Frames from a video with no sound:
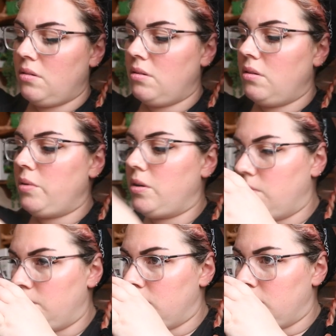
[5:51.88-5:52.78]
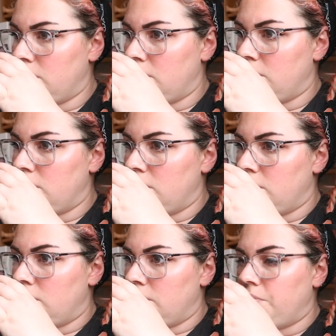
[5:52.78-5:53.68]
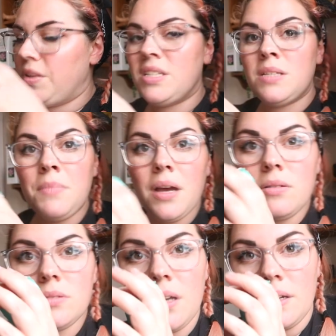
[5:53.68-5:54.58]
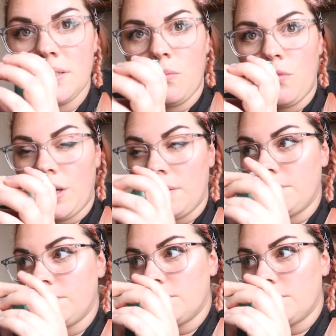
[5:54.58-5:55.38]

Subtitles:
I will... It smells like something.